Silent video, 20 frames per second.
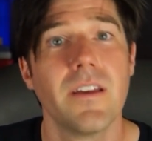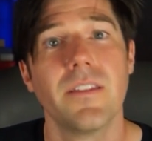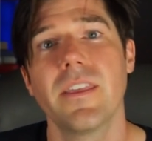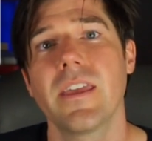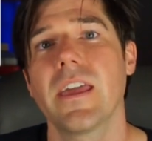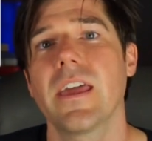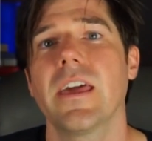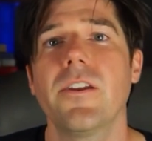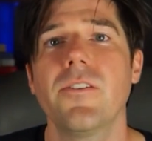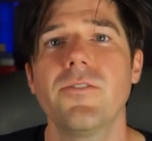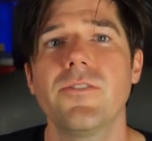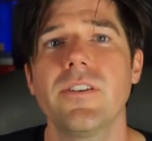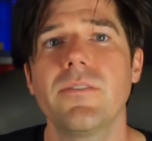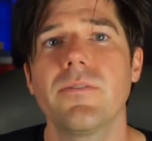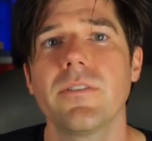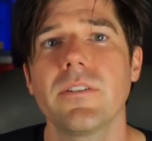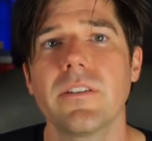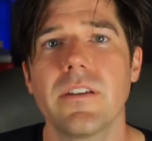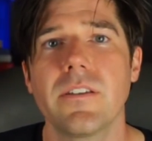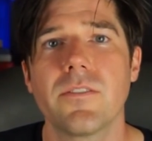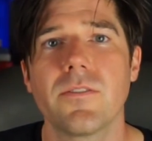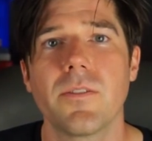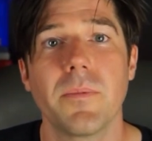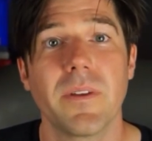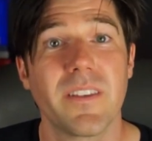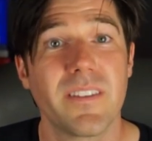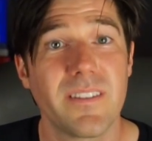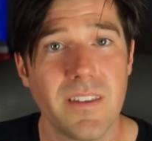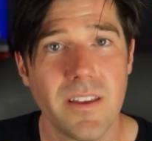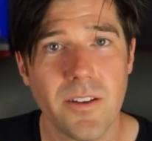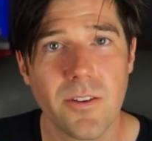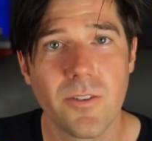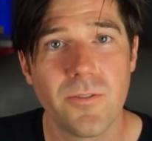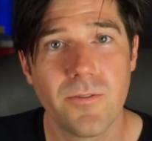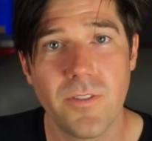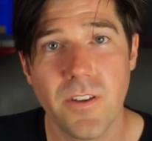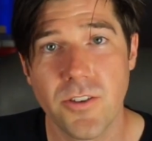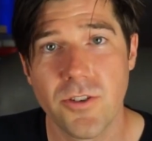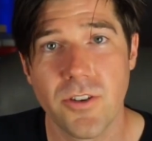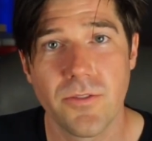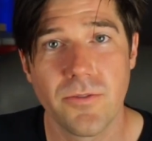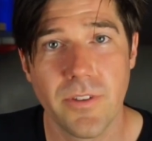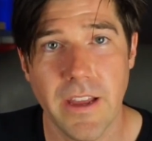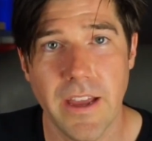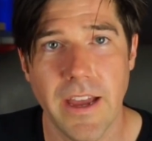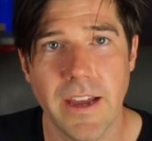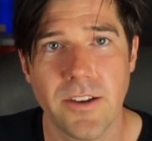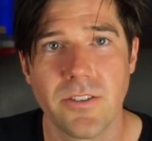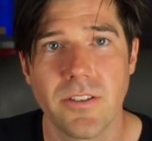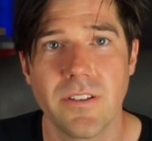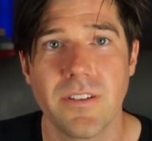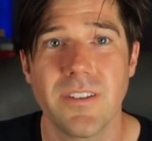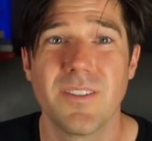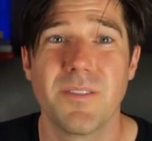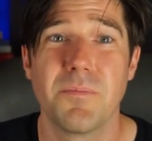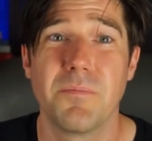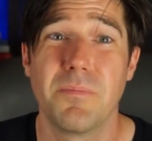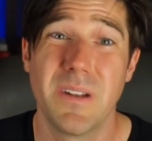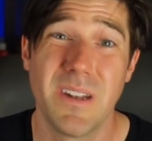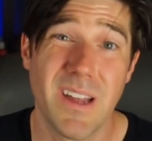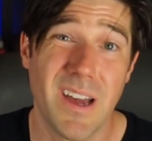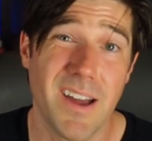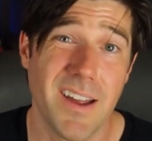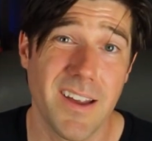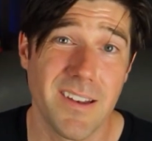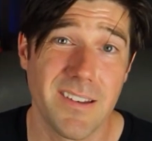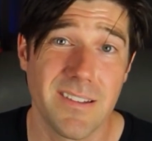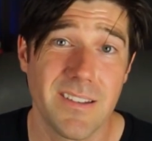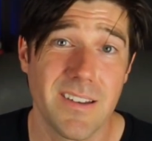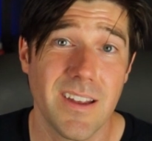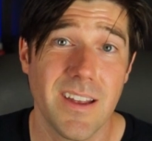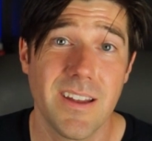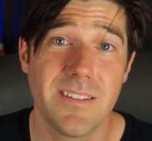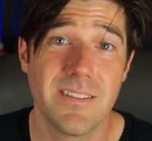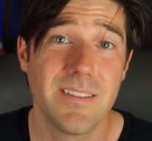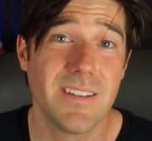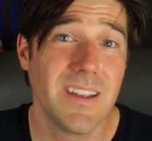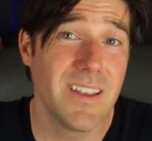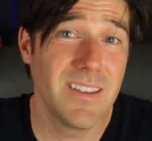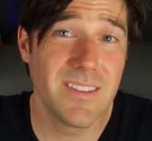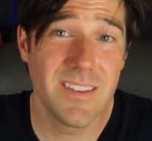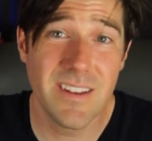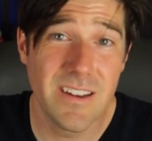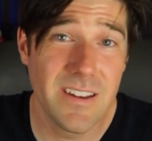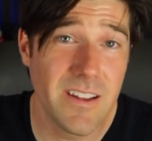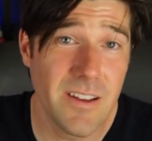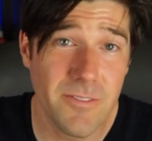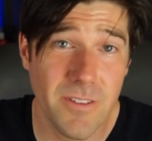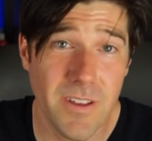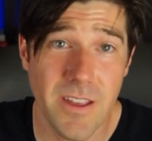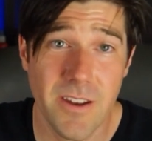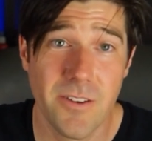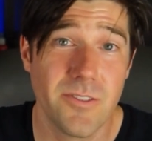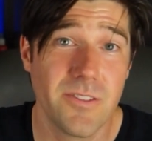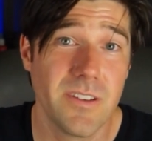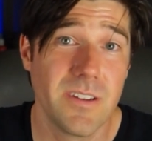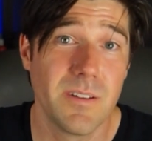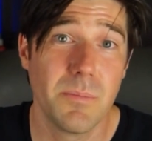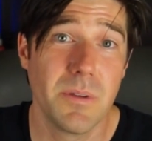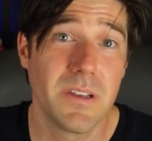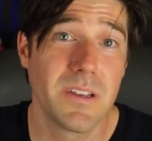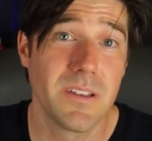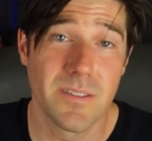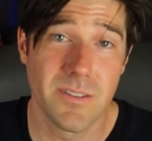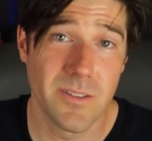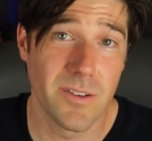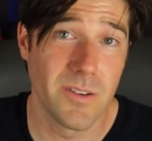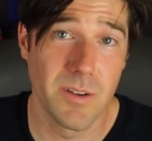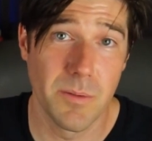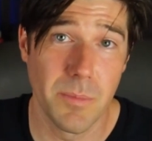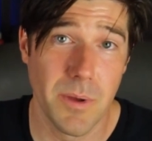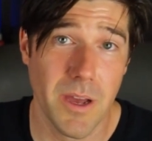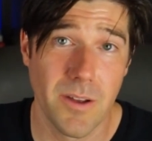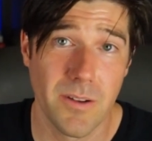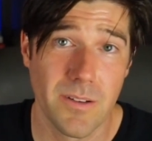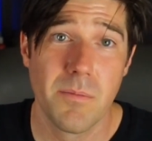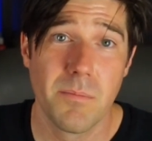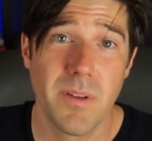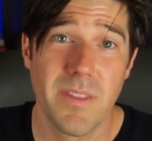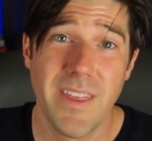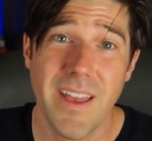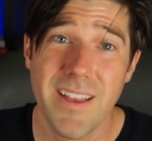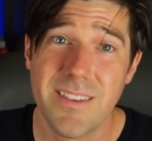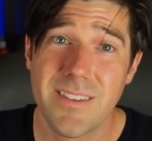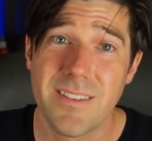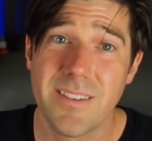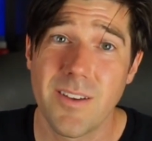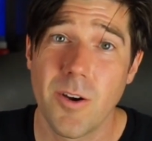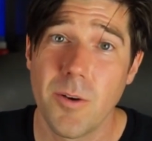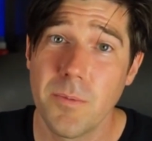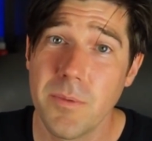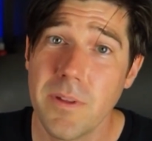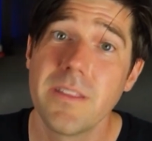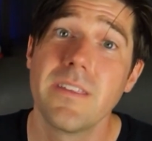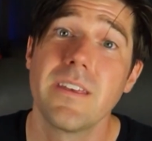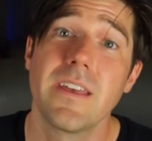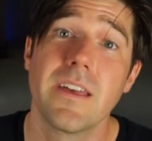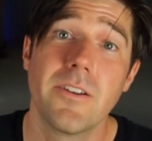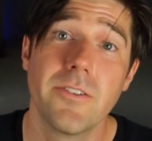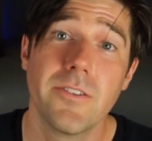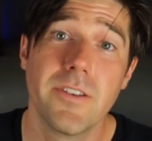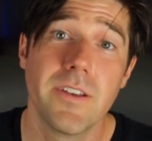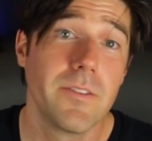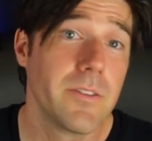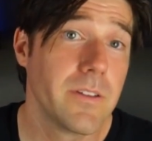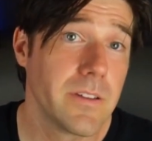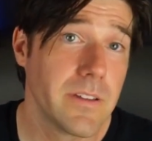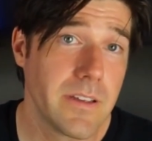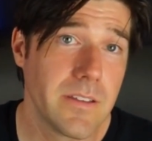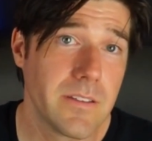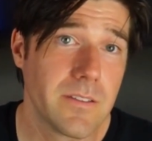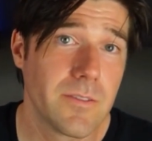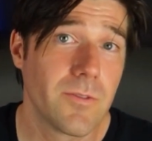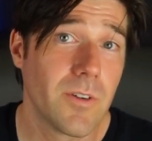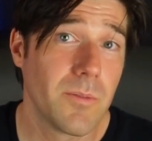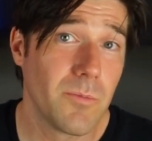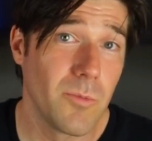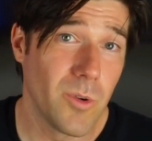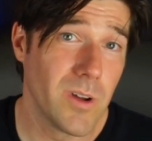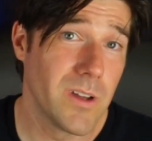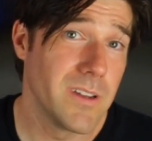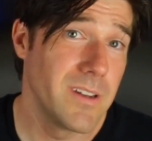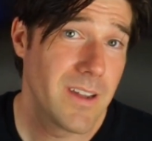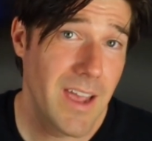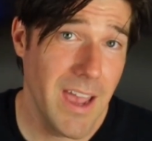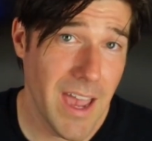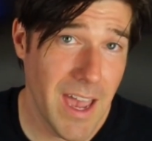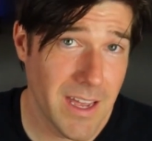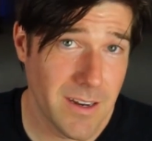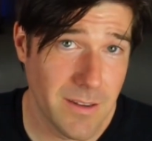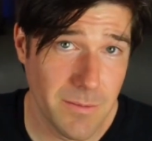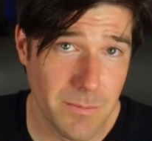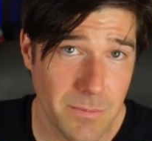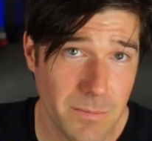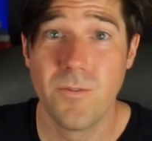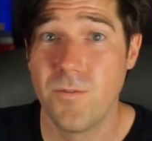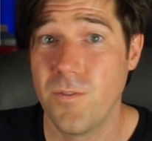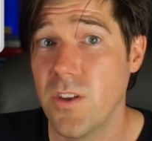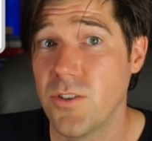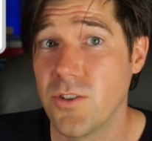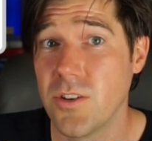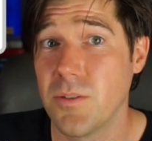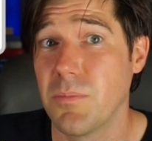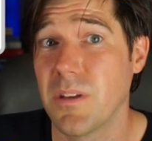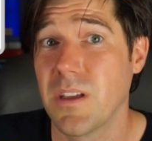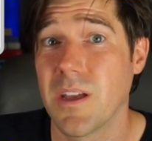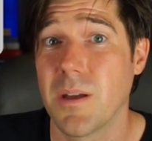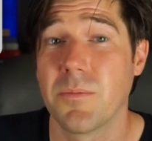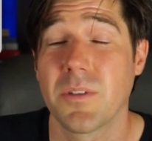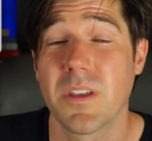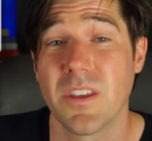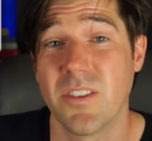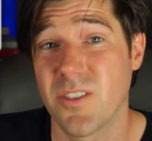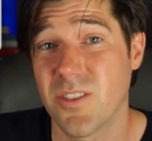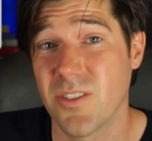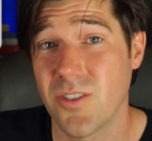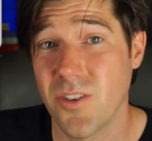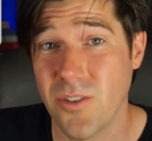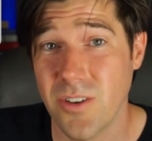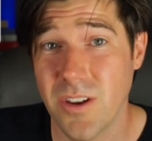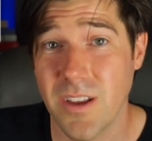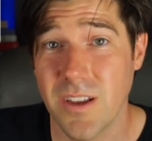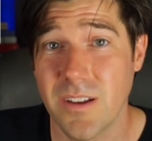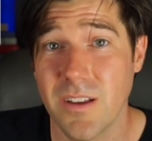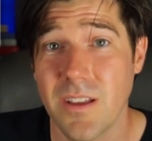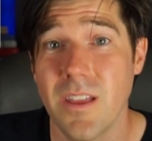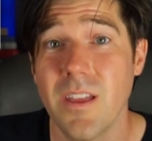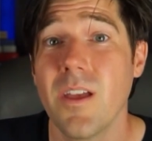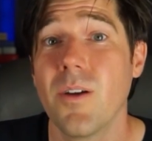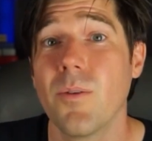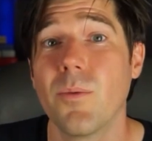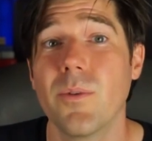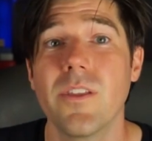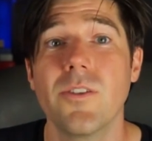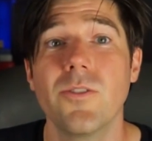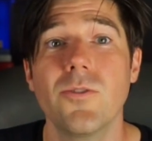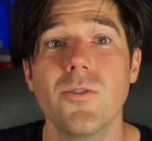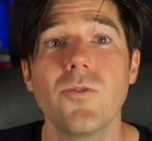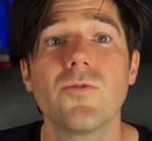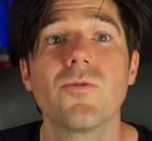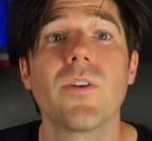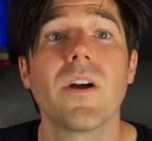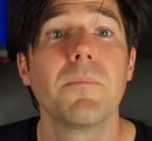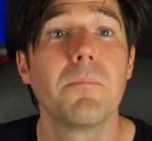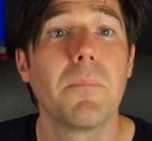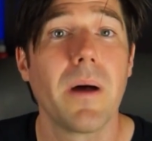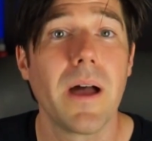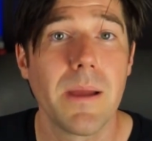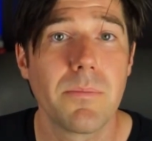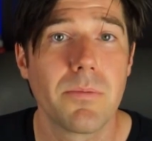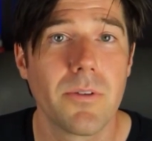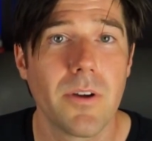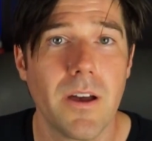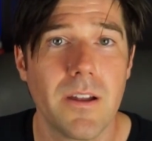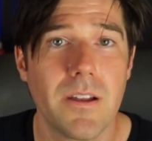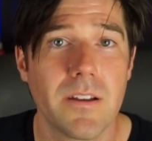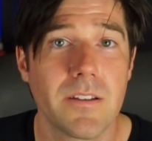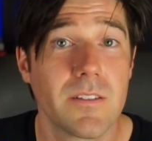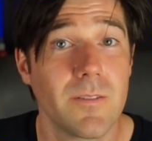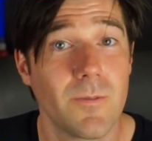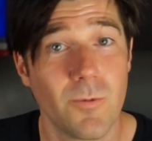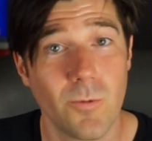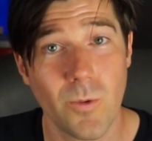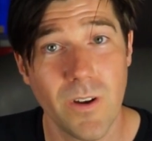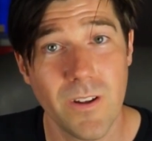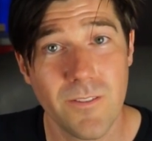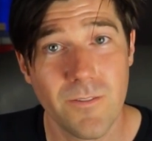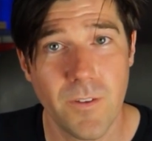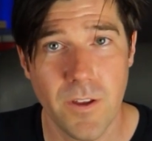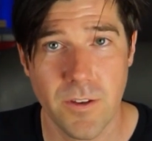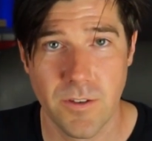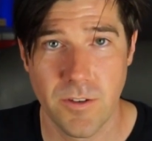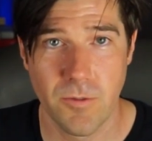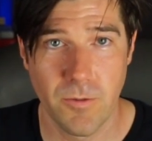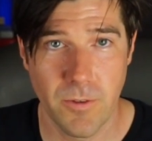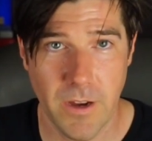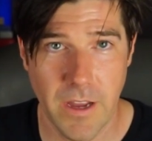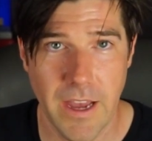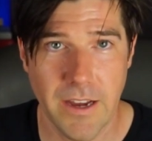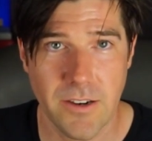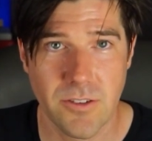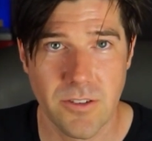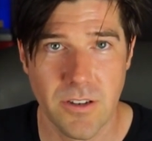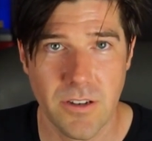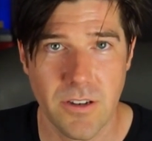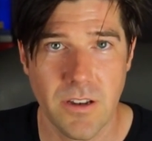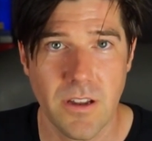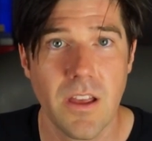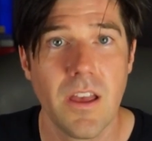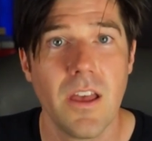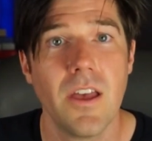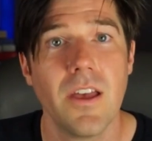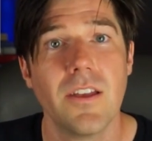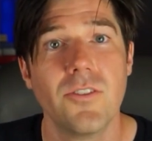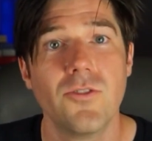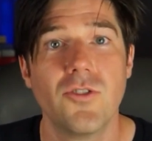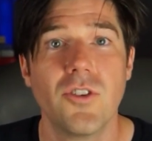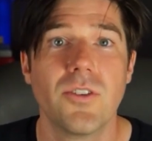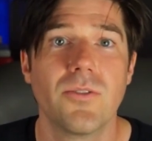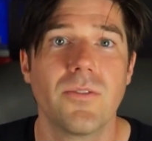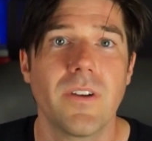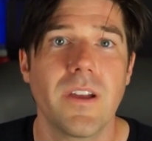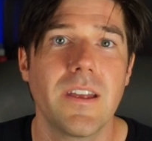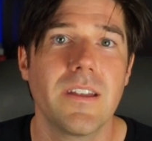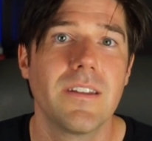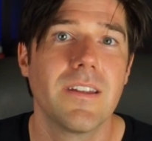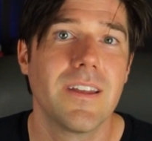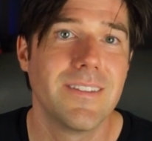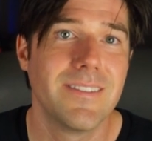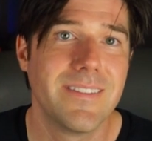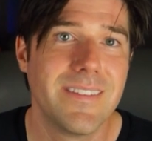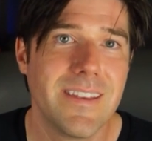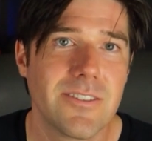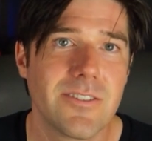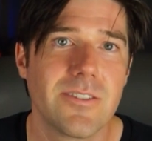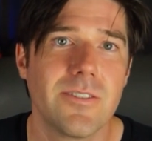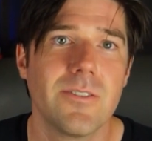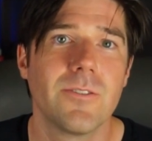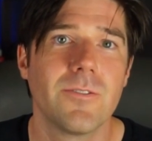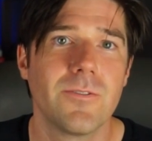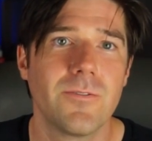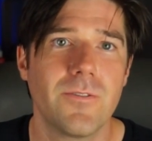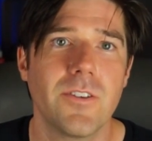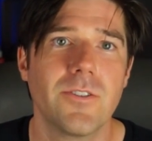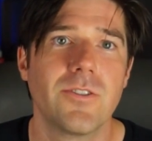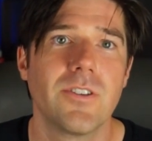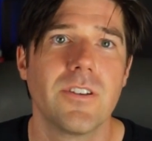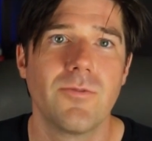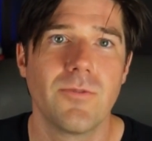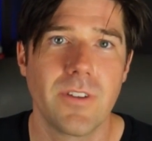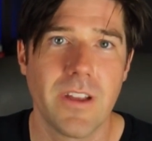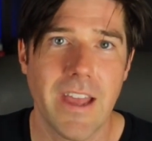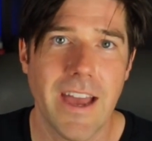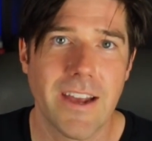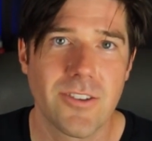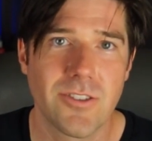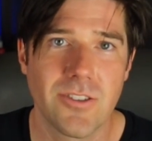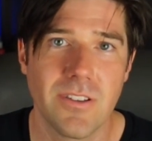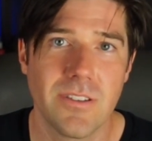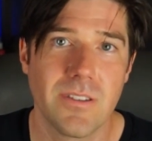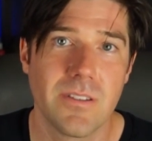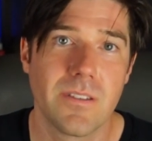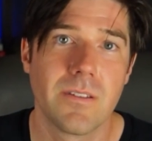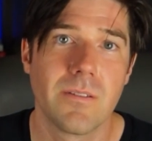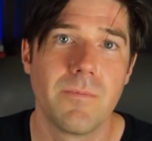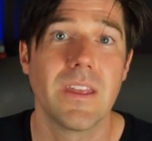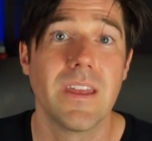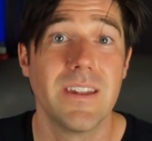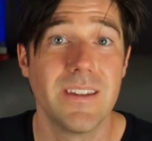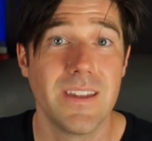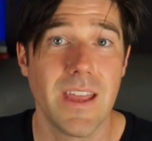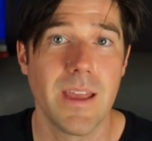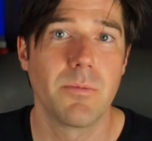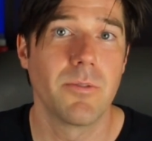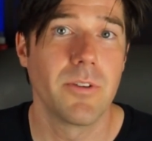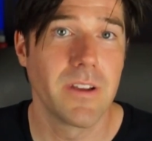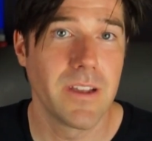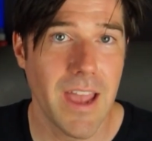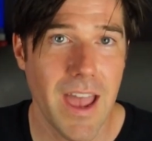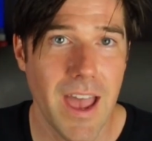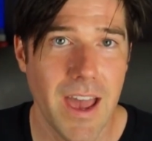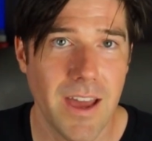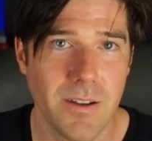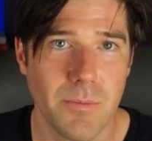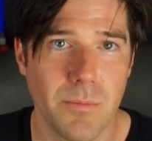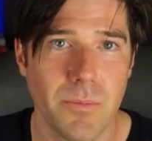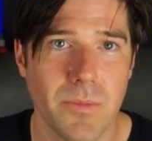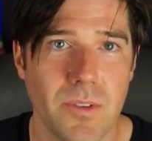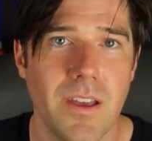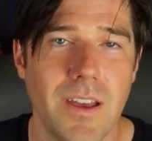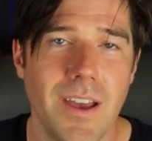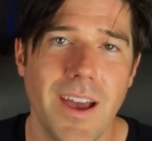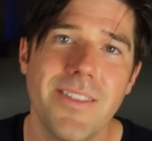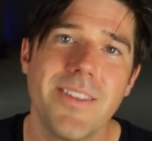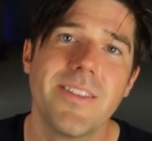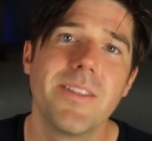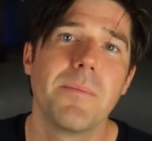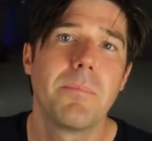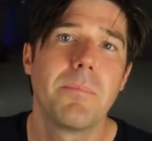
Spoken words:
the energy released from a single fission reaction is benign and isn't enough energy to be concerned about. But that's only the energy released from one atom. Fission becomes concerning when the neutron byproducts of one fission reaction generate additional fission reactions in neighboring atoms. And then the